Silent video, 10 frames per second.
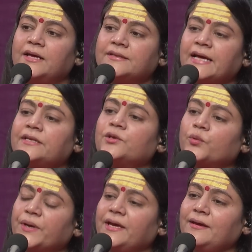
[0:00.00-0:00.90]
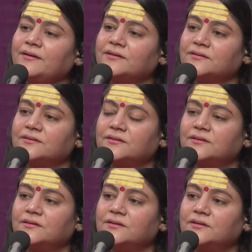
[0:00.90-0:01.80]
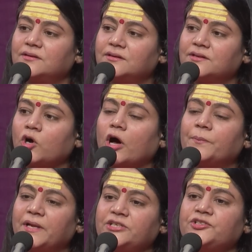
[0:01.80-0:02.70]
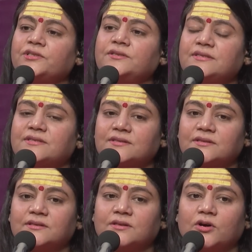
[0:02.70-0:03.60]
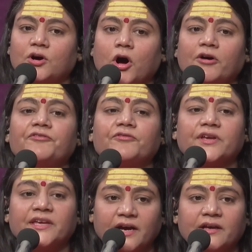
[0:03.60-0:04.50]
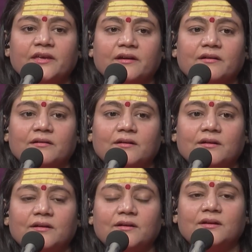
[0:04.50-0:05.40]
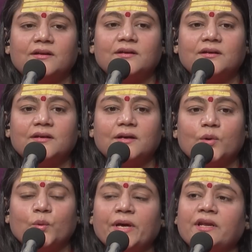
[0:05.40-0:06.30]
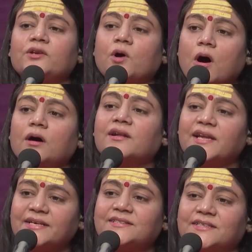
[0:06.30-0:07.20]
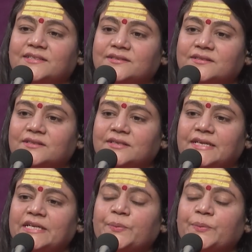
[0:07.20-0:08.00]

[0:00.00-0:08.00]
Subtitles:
that the way the oblations of yajna, when a dog licks it, it